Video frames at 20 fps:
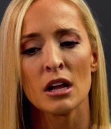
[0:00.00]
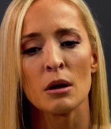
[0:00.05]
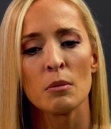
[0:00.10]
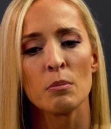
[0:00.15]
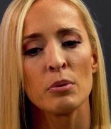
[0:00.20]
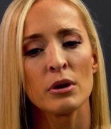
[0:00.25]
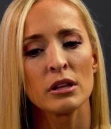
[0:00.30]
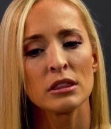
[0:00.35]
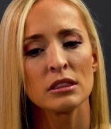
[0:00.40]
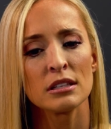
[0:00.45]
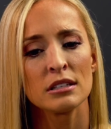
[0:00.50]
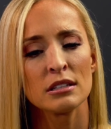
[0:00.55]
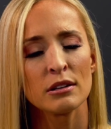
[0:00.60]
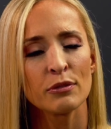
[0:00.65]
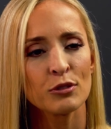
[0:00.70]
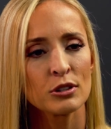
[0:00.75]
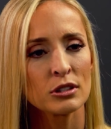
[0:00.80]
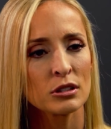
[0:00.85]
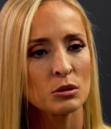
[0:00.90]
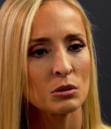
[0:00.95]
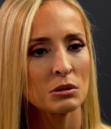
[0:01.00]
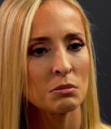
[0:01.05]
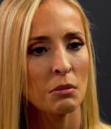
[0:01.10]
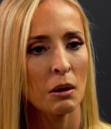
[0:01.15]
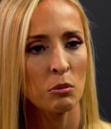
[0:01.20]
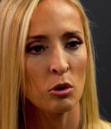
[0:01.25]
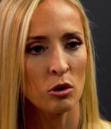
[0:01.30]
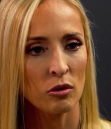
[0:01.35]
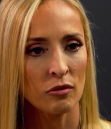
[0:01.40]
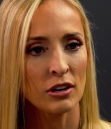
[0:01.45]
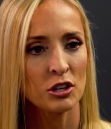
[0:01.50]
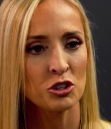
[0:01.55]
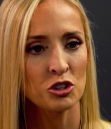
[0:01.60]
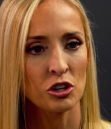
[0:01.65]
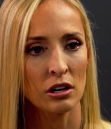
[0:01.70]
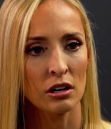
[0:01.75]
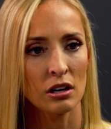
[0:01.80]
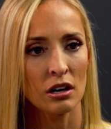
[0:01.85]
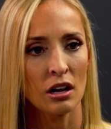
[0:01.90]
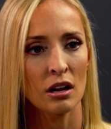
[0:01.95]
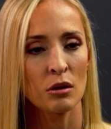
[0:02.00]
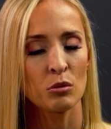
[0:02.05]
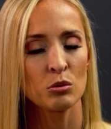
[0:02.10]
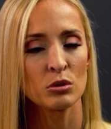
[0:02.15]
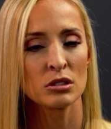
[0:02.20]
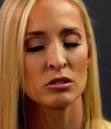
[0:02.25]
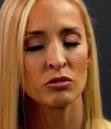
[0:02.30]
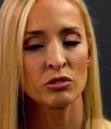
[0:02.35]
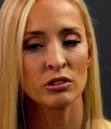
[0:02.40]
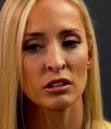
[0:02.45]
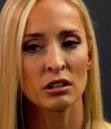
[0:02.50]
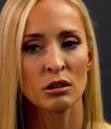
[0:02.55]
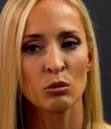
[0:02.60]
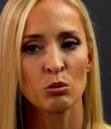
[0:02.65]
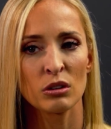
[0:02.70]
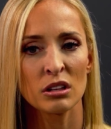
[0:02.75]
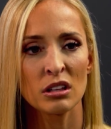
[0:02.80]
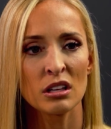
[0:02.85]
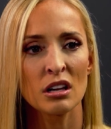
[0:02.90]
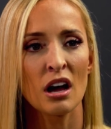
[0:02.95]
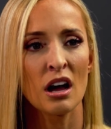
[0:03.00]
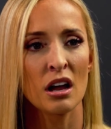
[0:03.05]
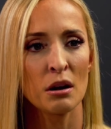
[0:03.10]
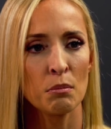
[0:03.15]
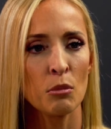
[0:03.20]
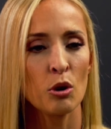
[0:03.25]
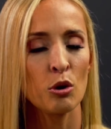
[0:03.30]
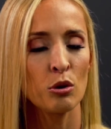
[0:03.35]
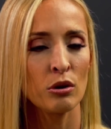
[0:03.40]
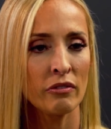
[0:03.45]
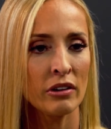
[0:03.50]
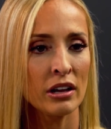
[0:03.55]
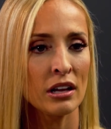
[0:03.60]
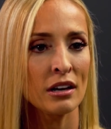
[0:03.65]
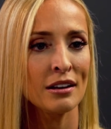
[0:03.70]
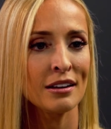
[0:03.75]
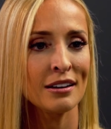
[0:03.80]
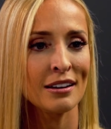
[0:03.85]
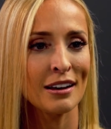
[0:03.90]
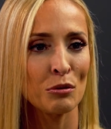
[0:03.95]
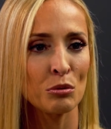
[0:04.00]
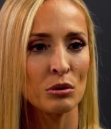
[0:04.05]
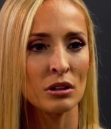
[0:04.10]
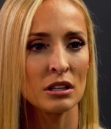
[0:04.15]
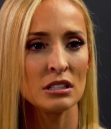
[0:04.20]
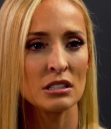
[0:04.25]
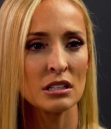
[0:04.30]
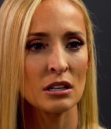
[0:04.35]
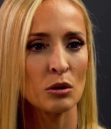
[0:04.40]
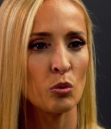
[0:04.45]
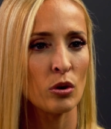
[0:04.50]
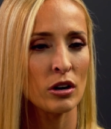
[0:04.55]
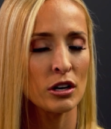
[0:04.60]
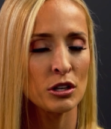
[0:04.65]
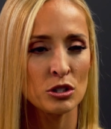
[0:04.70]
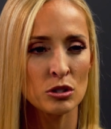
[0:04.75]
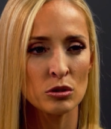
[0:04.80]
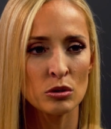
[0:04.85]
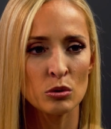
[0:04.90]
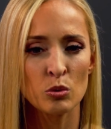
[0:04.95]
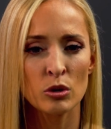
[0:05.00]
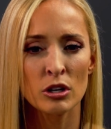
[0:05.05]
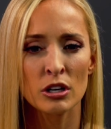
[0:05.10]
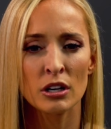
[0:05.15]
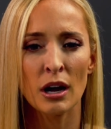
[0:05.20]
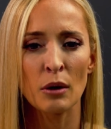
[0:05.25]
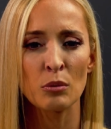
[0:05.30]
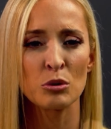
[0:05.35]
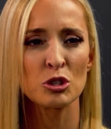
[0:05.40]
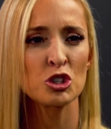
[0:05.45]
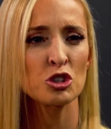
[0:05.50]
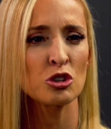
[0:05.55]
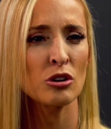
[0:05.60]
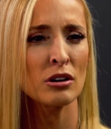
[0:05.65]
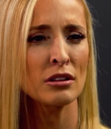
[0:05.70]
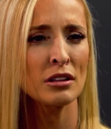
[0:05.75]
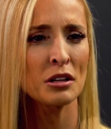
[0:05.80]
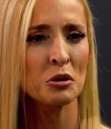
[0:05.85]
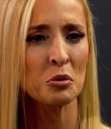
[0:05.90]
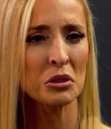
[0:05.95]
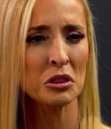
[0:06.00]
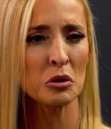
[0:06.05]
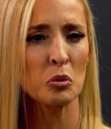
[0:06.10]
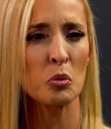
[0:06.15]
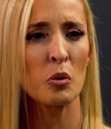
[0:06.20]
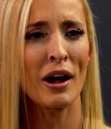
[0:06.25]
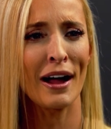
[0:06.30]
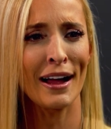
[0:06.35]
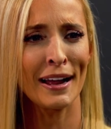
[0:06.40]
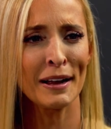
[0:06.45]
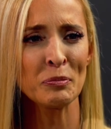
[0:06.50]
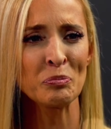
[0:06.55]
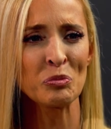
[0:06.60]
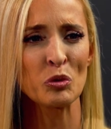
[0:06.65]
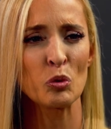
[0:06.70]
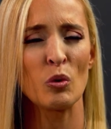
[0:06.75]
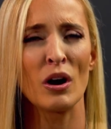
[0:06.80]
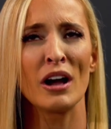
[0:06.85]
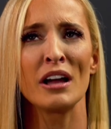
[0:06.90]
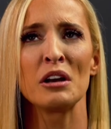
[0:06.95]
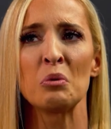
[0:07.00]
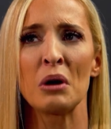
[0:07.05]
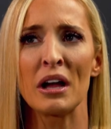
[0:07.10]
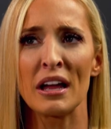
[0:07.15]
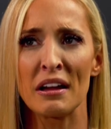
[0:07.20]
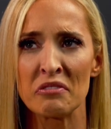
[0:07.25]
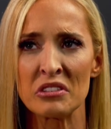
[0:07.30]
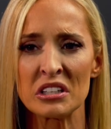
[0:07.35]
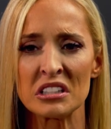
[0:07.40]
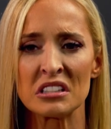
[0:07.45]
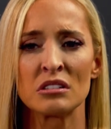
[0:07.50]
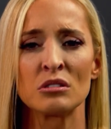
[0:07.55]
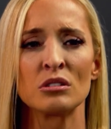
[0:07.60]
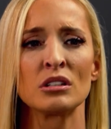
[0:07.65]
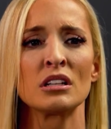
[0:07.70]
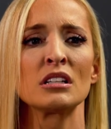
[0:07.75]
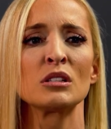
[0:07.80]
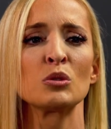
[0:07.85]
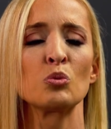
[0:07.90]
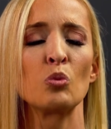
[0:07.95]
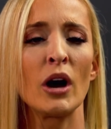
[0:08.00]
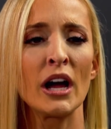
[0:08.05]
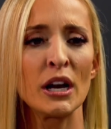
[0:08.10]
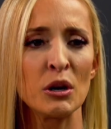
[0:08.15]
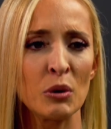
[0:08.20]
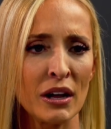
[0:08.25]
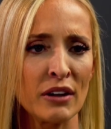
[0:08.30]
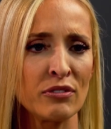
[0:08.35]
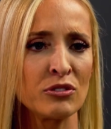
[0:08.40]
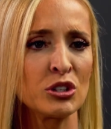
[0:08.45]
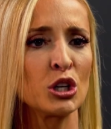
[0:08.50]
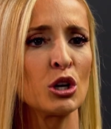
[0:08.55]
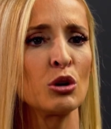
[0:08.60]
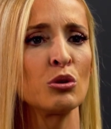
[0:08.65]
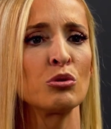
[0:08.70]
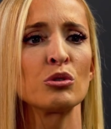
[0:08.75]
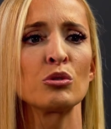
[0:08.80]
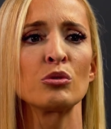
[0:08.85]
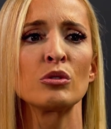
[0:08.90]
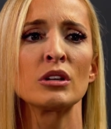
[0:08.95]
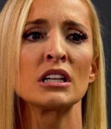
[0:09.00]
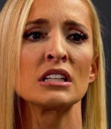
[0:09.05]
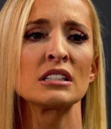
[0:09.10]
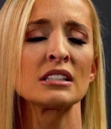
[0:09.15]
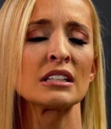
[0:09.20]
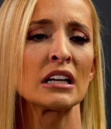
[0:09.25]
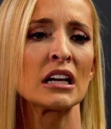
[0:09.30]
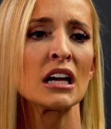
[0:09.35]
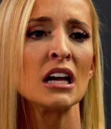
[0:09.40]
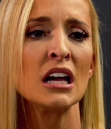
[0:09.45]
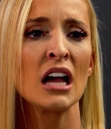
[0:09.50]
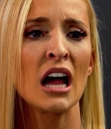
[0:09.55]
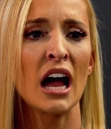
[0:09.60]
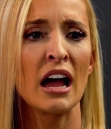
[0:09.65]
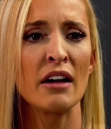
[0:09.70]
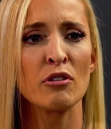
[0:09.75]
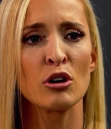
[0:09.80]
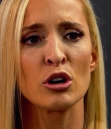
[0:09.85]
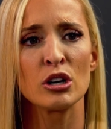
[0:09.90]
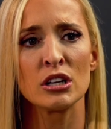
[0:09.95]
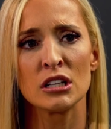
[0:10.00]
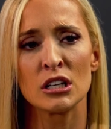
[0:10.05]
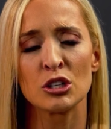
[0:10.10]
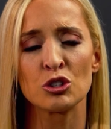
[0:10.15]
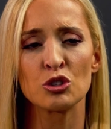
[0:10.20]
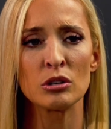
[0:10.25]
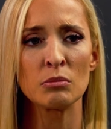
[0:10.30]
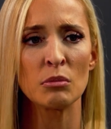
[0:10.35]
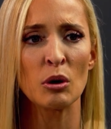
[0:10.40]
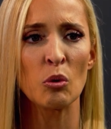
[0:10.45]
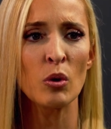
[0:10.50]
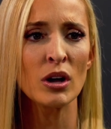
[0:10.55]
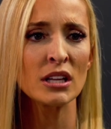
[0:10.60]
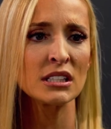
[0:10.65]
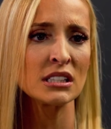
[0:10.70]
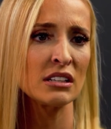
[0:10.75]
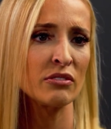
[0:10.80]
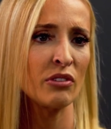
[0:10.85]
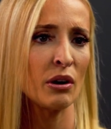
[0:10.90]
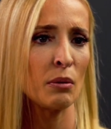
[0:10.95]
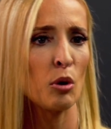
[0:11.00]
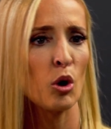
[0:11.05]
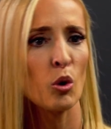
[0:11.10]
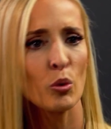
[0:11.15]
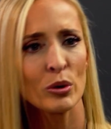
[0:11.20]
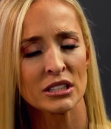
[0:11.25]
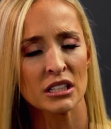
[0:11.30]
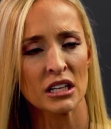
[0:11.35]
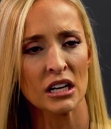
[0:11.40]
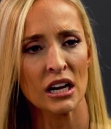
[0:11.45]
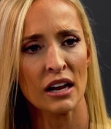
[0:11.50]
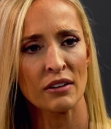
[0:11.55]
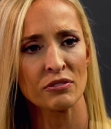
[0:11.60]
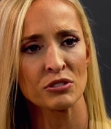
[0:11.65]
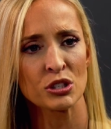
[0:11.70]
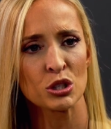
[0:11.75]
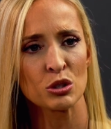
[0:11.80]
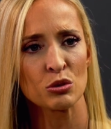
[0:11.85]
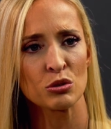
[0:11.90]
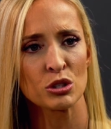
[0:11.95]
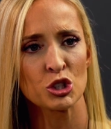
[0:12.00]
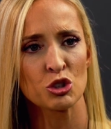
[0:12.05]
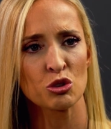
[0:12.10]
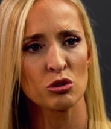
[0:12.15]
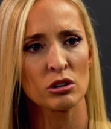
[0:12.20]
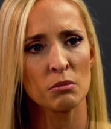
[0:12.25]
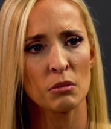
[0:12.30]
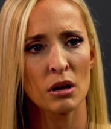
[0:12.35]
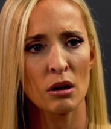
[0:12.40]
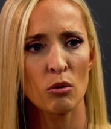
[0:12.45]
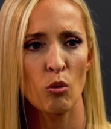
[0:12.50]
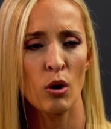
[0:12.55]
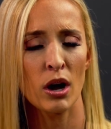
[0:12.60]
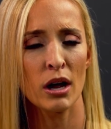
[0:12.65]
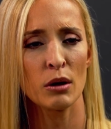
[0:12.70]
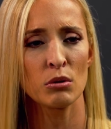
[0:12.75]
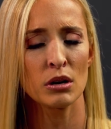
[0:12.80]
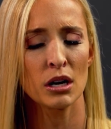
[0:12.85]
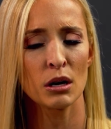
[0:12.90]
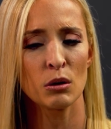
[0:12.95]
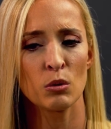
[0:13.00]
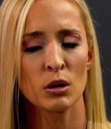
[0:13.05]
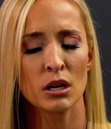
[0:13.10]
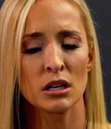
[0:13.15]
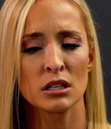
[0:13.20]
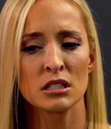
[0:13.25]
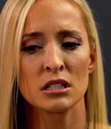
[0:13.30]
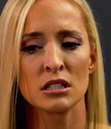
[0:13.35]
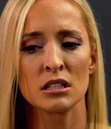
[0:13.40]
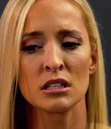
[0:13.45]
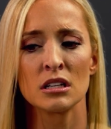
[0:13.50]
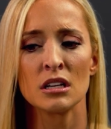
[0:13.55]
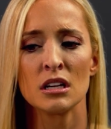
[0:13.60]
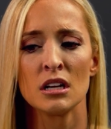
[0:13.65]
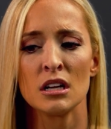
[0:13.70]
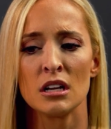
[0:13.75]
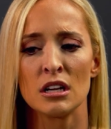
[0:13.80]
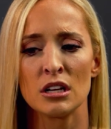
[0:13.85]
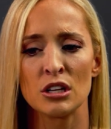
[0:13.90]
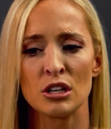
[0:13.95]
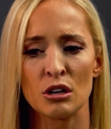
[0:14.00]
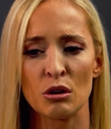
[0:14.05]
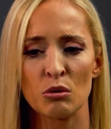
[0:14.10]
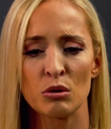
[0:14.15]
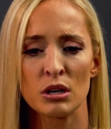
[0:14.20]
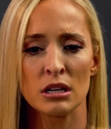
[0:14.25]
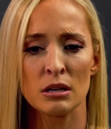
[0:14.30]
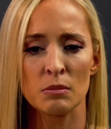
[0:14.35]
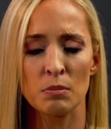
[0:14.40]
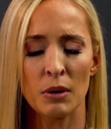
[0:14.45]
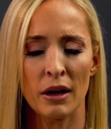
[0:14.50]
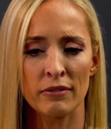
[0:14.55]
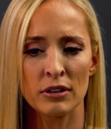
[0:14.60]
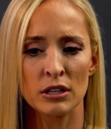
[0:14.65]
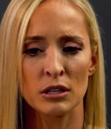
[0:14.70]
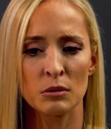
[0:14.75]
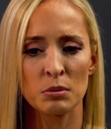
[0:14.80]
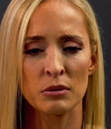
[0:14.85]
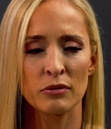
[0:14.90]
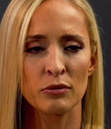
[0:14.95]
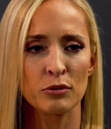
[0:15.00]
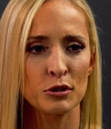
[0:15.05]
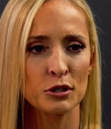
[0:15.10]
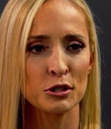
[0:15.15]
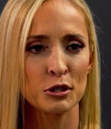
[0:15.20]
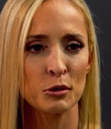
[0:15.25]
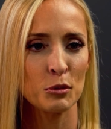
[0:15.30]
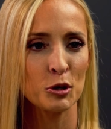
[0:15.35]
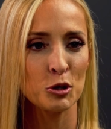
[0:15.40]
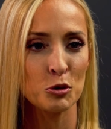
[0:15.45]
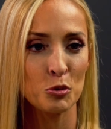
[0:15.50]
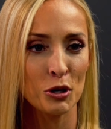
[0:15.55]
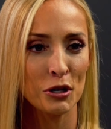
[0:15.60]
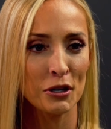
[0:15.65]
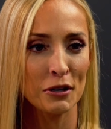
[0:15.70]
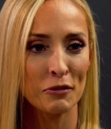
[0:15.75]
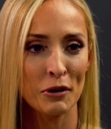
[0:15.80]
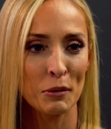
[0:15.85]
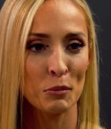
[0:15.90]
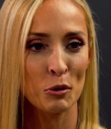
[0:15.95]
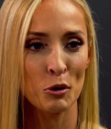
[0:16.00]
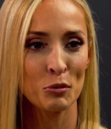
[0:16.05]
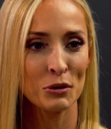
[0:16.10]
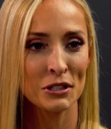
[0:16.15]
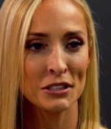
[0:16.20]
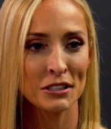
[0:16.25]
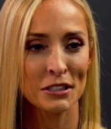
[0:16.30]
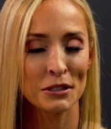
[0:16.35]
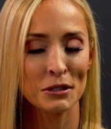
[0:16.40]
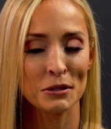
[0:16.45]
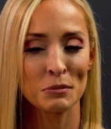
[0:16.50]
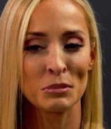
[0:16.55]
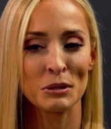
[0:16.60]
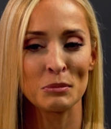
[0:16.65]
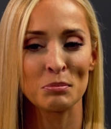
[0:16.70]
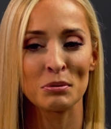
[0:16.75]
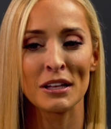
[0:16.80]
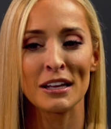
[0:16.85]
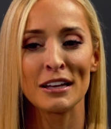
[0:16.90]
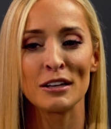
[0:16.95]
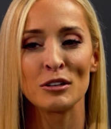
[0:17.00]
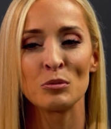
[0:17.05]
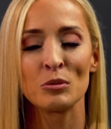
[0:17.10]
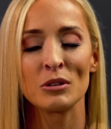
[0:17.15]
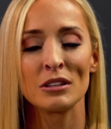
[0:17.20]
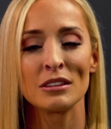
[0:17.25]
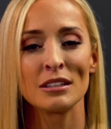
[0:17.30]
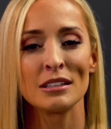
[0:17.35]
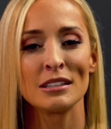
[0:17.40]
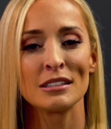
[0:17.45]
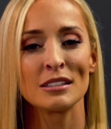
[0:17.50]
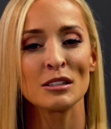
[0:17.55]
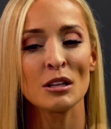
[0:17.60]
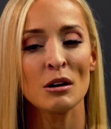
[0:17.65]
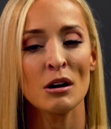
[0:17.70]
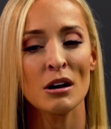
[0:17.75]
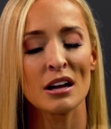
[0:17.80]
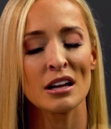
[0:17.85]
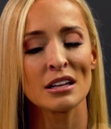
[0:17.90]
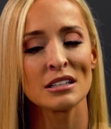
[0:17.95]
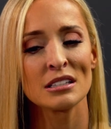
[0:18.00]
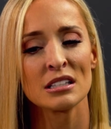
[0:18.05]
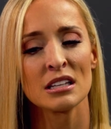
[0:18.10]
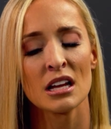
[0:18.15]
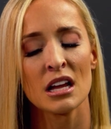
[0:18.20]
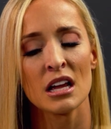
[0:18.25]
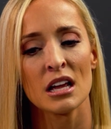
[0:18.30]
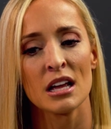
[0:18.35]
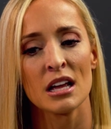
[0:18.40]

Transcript: But the difference was my motivation. I was feeling really unmotivated. I really didn't want to do the work. I was struggling with the why. Why do I have this illness? Why do I have to go through this? Like, I've already done treatment once. If I'm always going to have to do this treatment, why would I want to, you know, keep having to put forth so much work if I'm always going to be plagued with these thoughts?